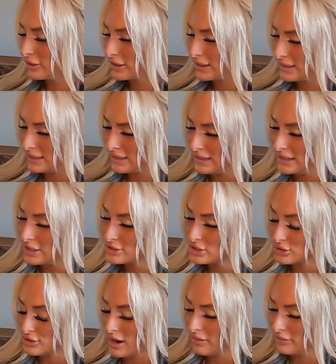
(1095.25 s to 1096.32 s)
and he
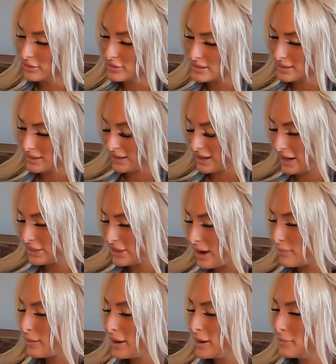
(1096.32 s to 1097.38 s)
travels, like I thought
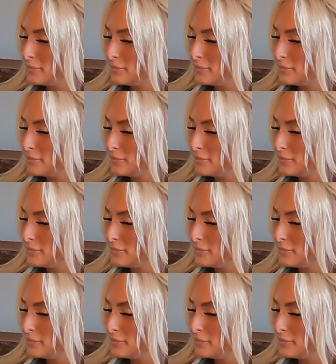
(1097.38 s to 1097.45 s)
my